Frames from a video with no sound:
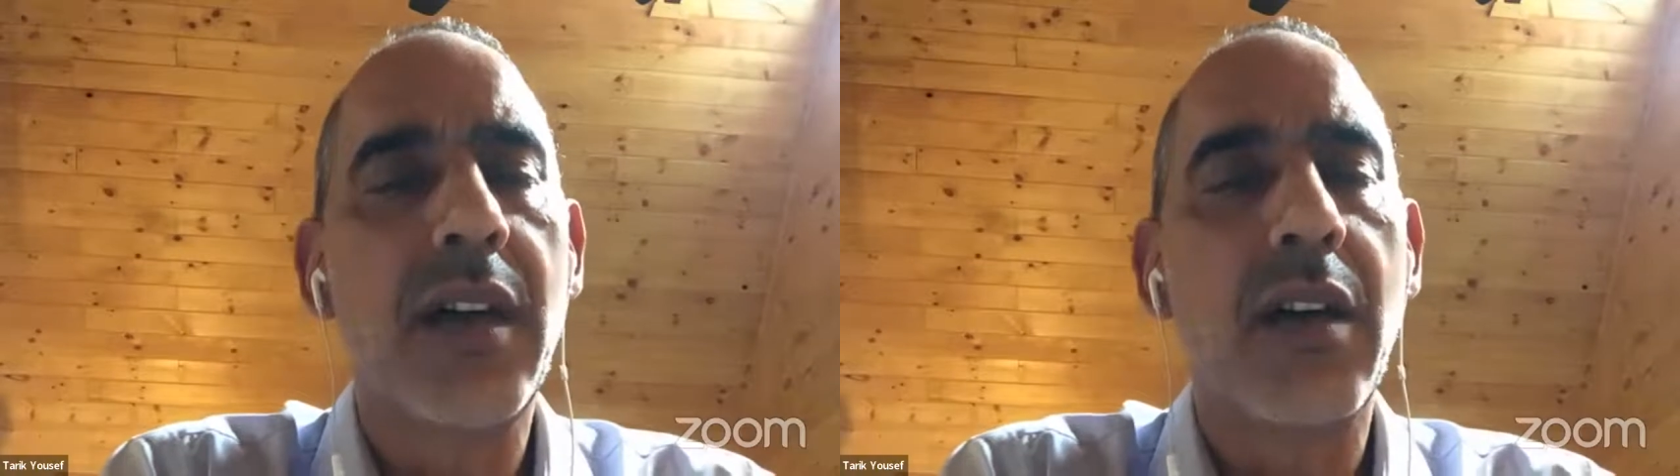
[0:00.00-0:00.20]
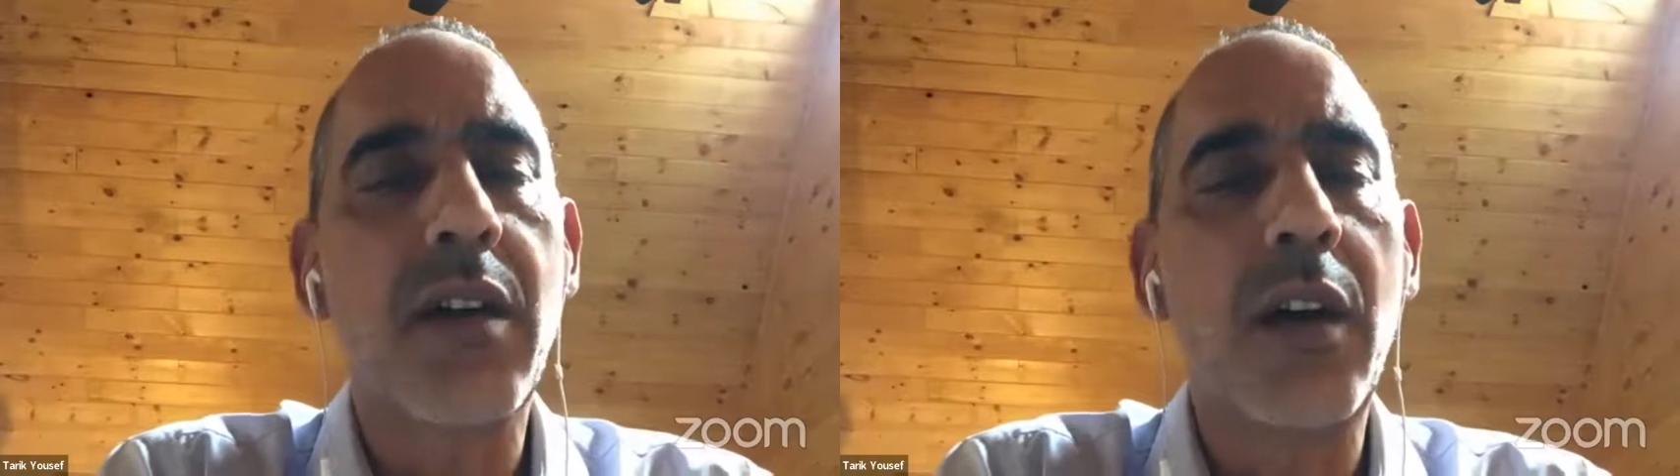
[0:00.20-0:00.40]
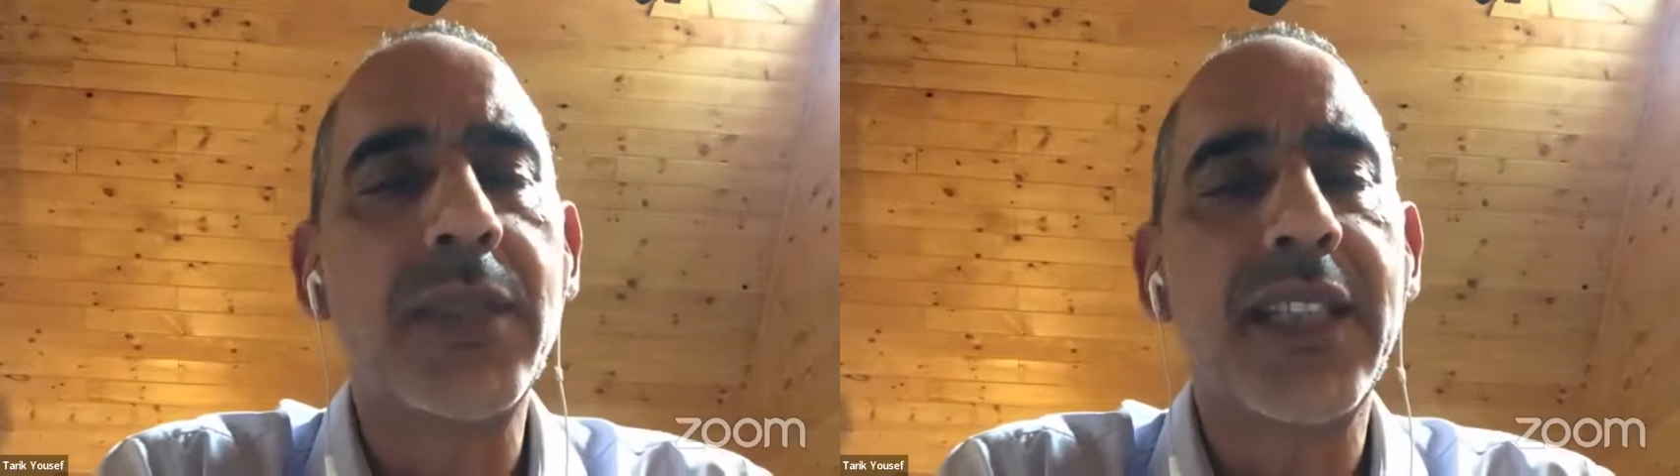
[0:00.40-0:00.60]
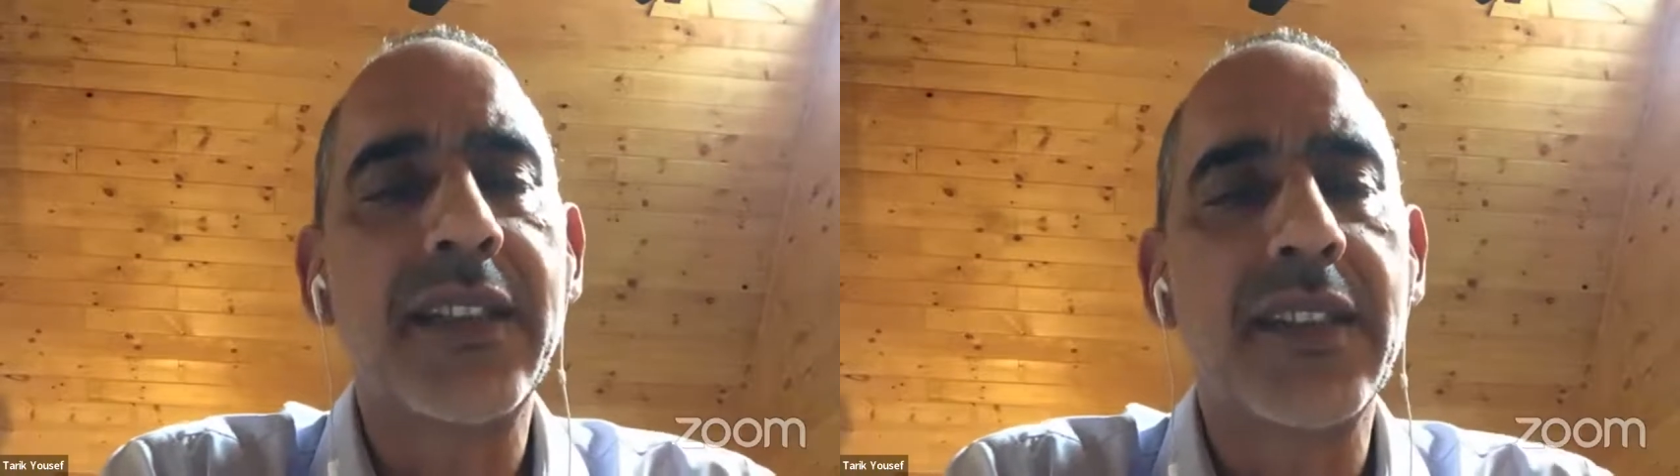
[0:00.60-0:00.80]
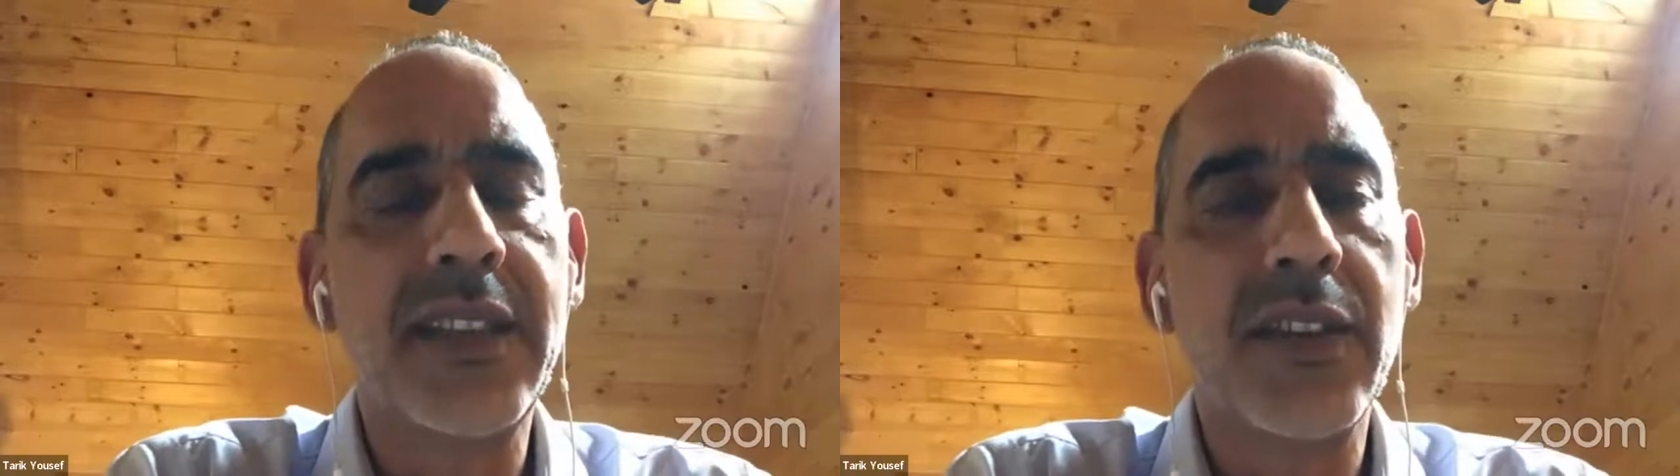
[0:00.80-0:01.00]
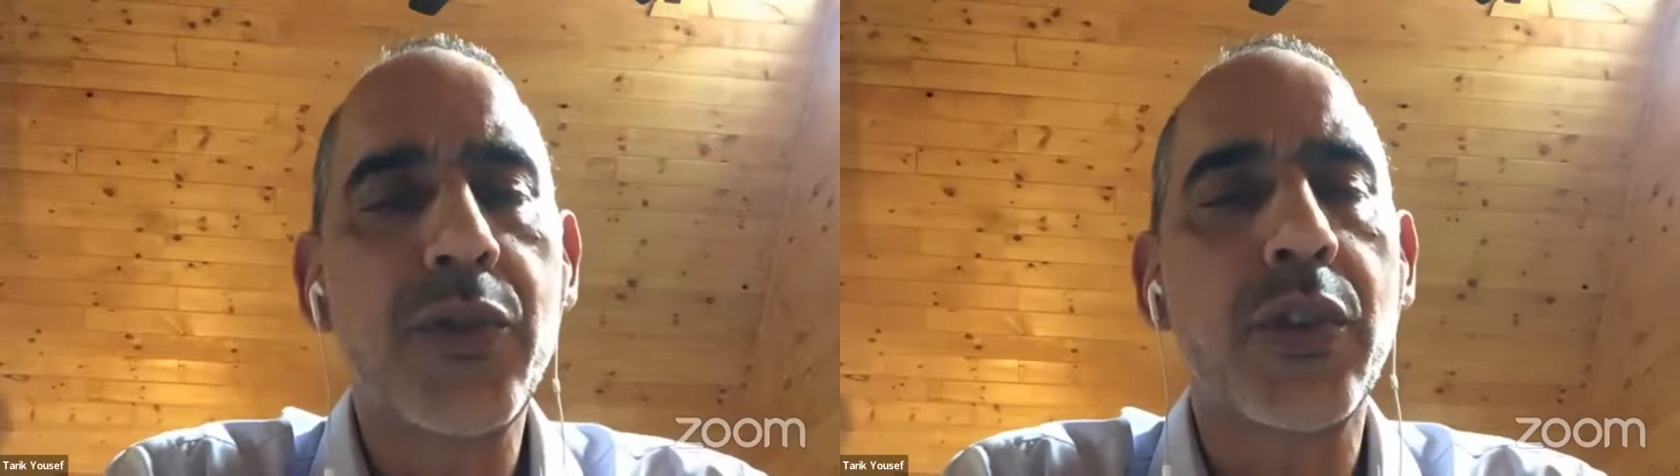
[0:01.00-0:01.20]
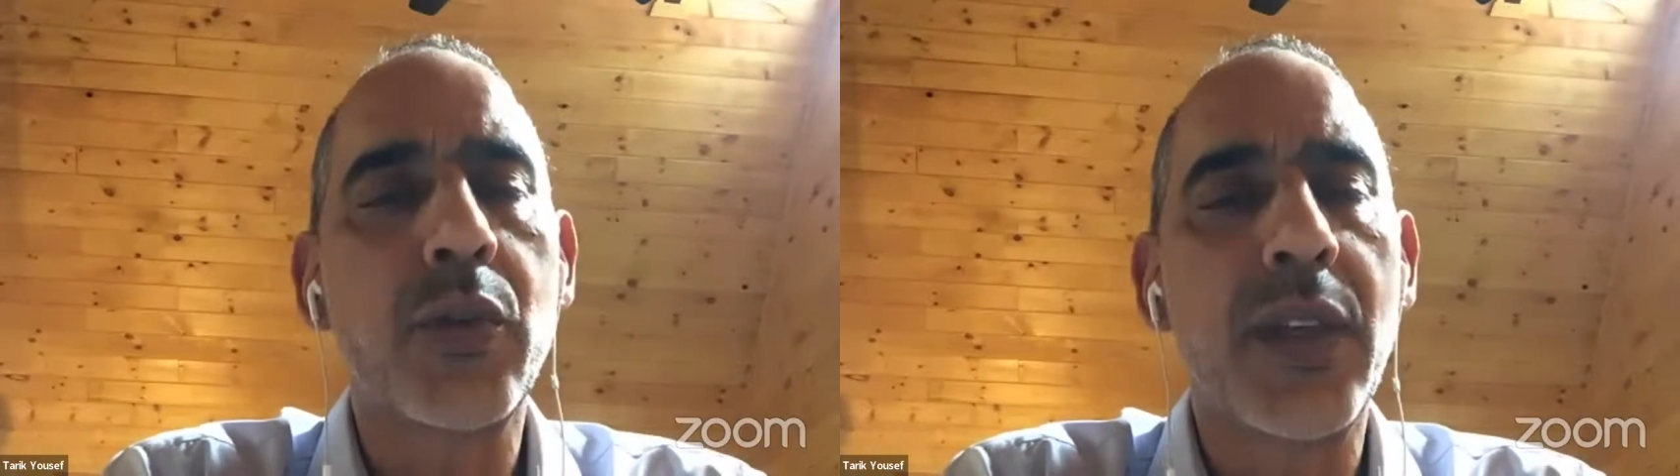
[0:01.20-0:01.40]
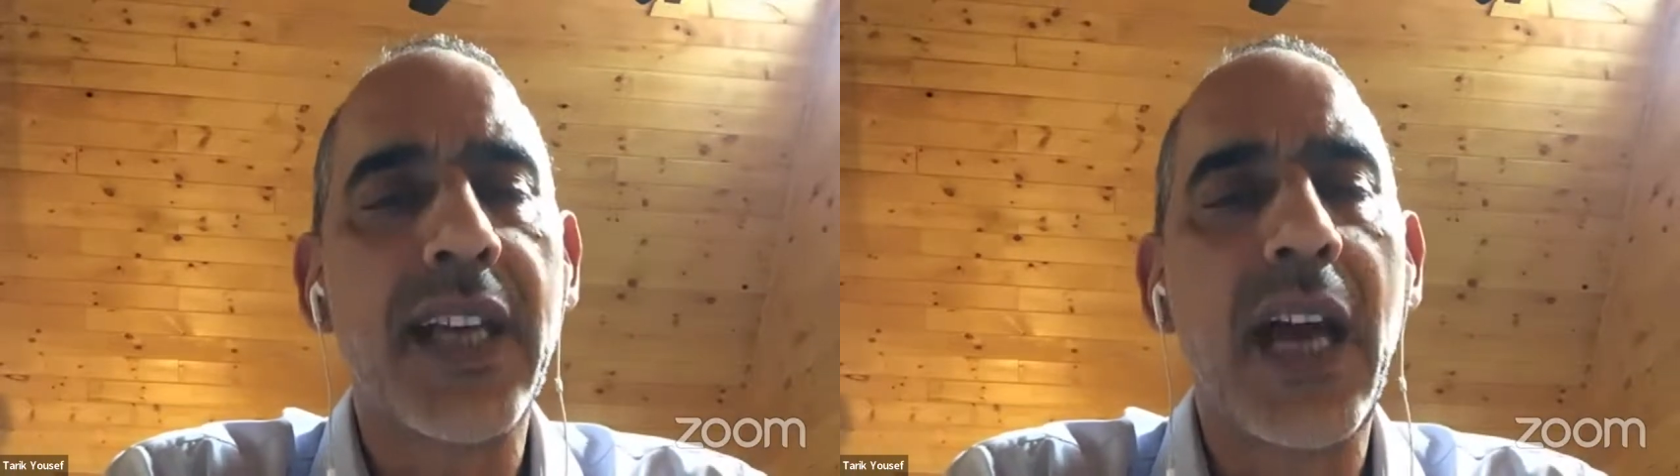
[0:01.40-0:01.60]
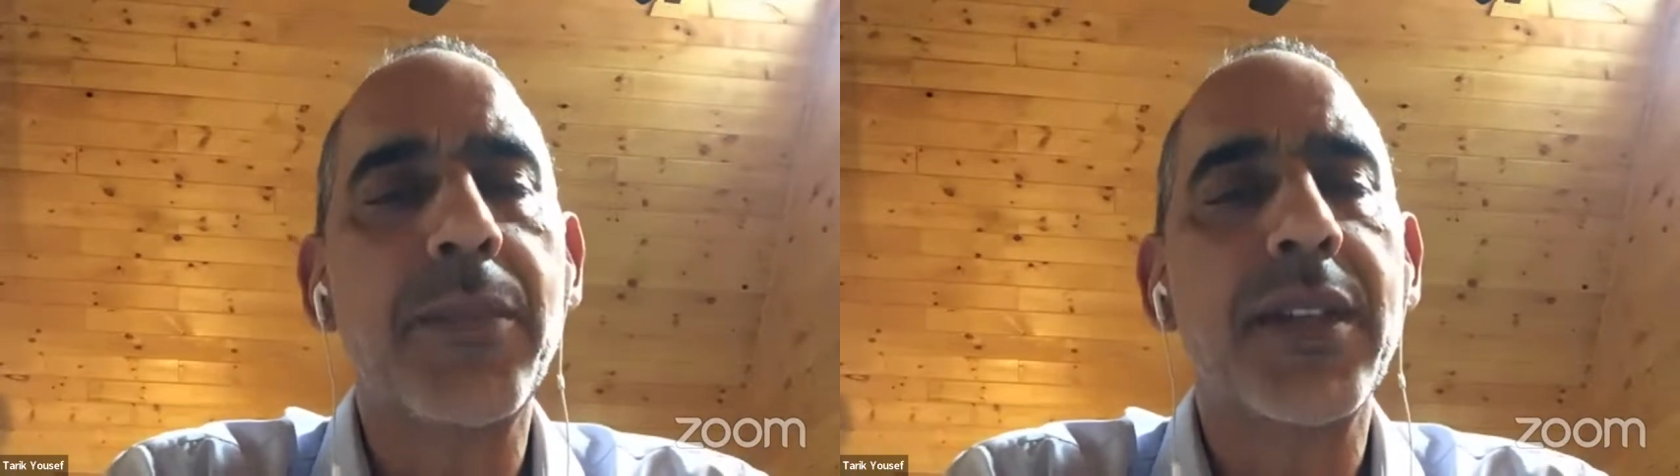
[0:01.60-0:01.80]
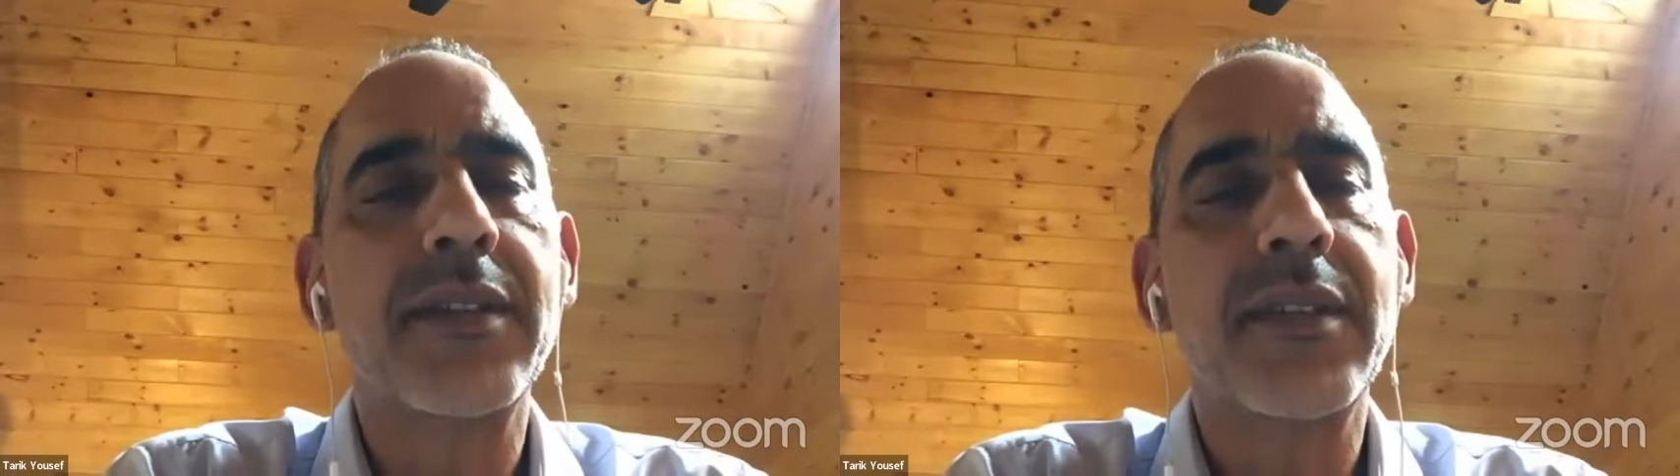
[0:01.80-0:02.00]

accommodate a deal should one happen.